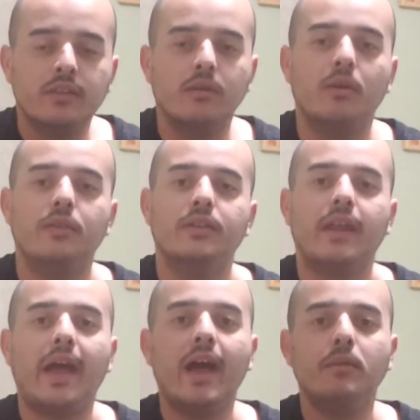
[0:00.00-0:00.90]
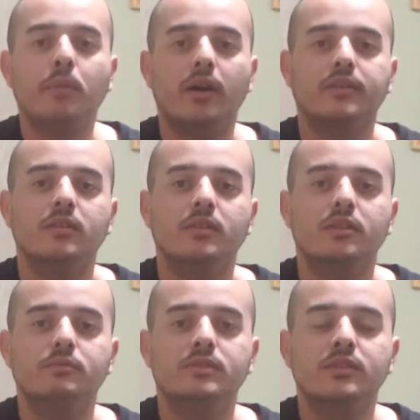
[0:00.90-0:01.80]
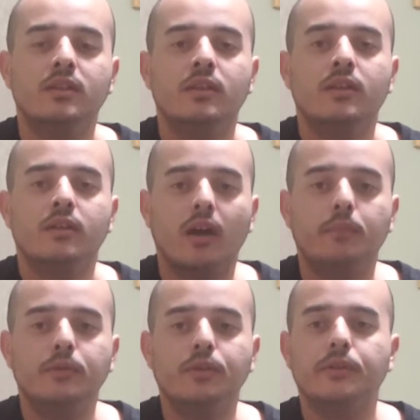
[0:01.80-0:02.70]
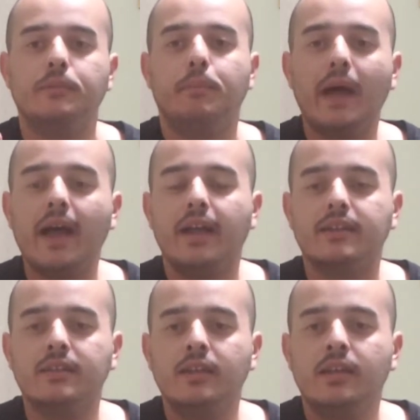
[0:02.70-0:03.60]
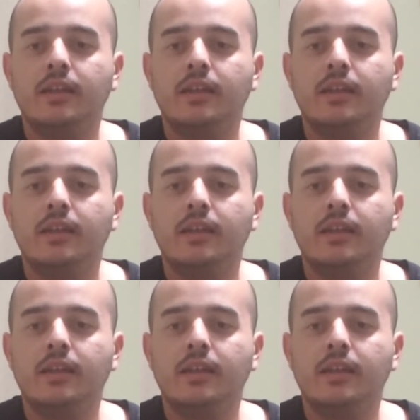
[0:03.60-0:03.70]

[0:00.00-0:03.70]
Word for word: there was an ad apocalypse a couple years back,